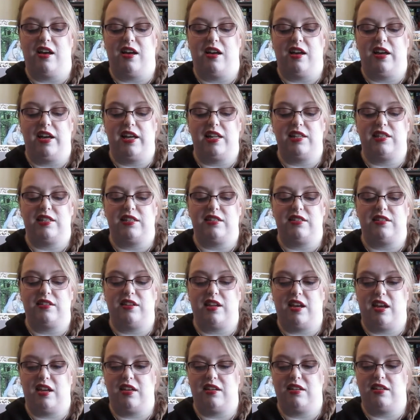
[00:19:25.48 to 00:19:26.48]
It's
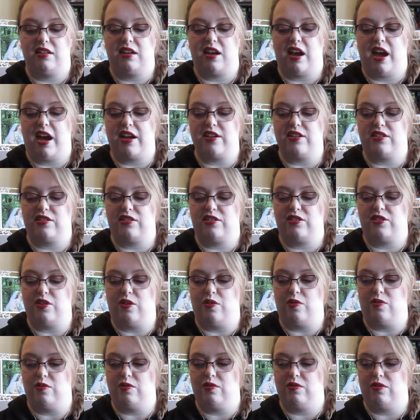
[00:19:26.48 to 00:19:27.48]
knit. I just
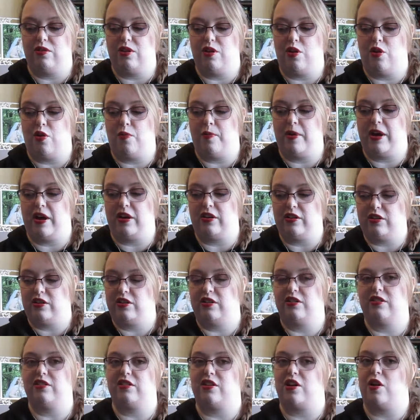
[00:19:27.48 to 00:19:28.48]
don't know about
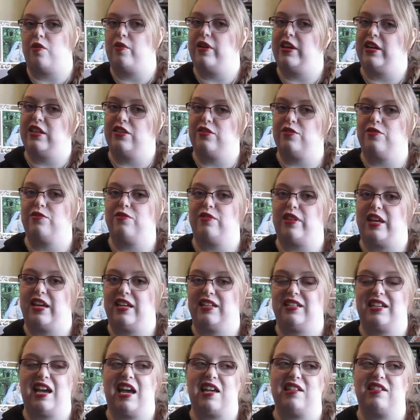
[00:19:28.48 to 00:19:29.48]
going through like
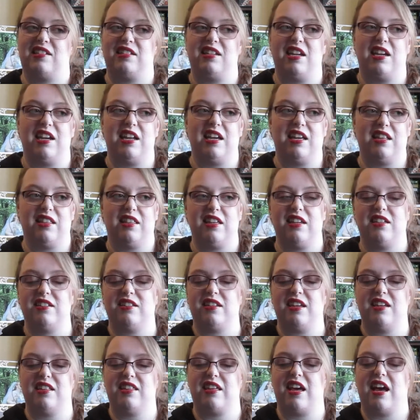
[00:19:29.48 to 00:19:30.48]
test knitting and things
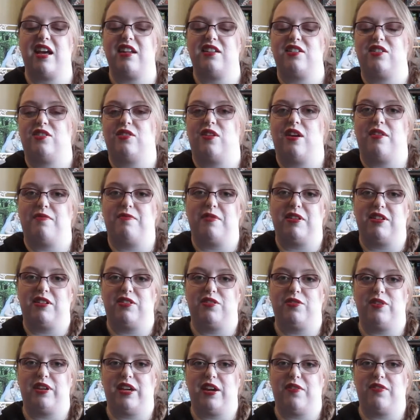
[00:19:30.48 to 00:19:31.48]
like that, so I've been
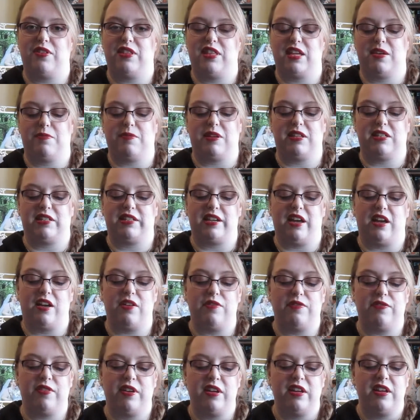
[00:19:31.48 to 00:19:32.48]
doing everything
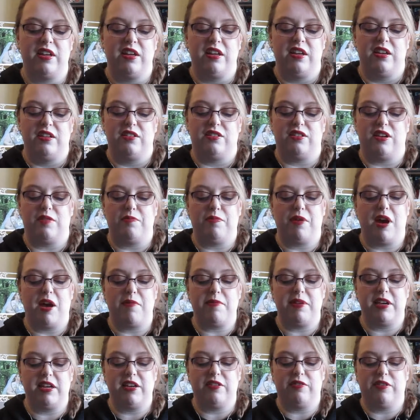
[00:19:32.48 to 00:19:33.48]
myself. So I'm
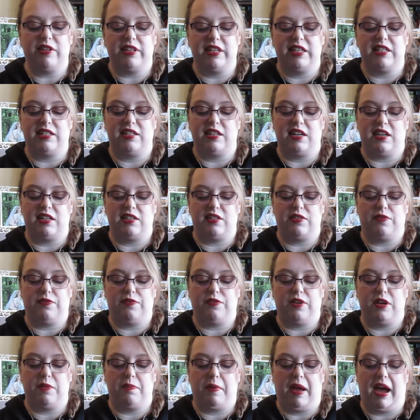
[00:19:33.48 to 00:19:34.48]
probably going to release it as a
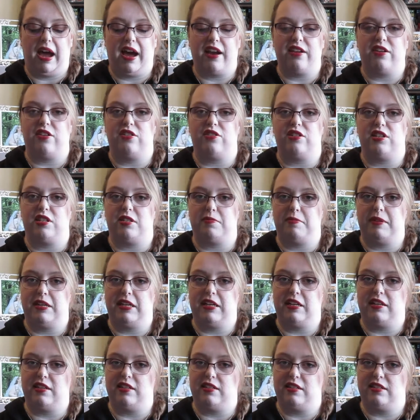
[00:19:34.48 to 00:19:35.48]
free pattern just
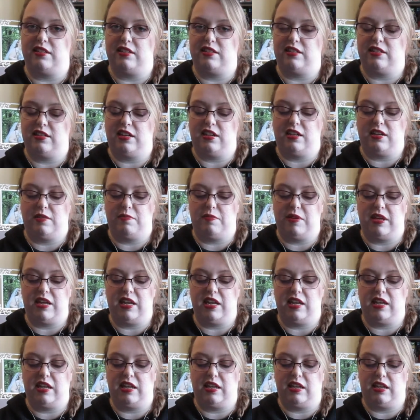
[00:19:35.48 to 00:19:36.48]
because it's going to
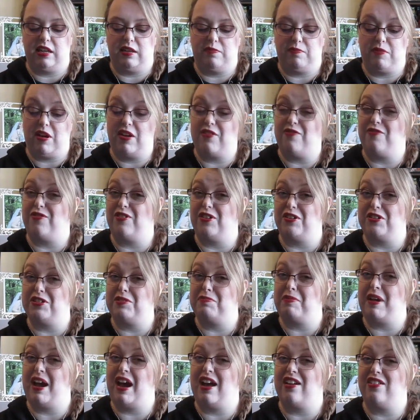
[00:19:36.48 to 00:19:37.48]
be my first
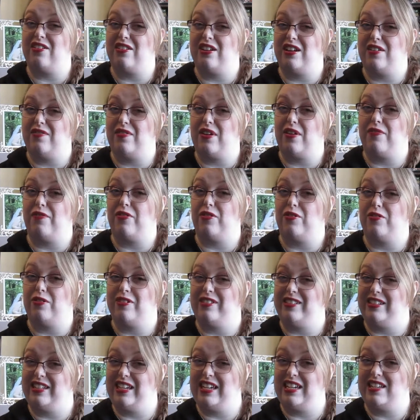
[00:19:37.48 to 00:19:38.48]
pattern I've ever
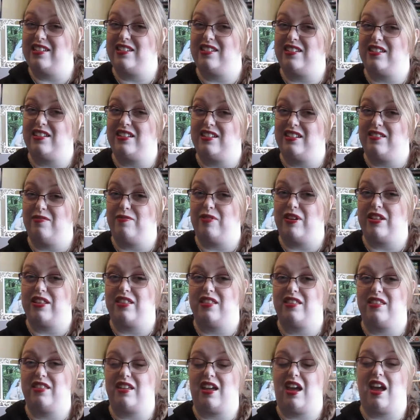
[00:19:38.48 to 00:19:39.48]
released with
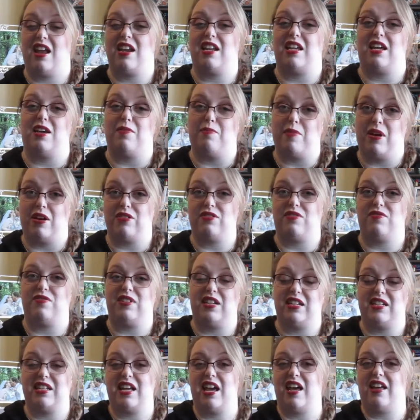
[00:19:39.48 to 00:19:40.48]
any amount of
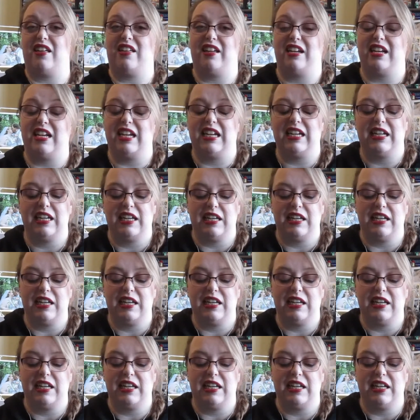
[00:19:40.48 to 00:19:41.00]
detail in it,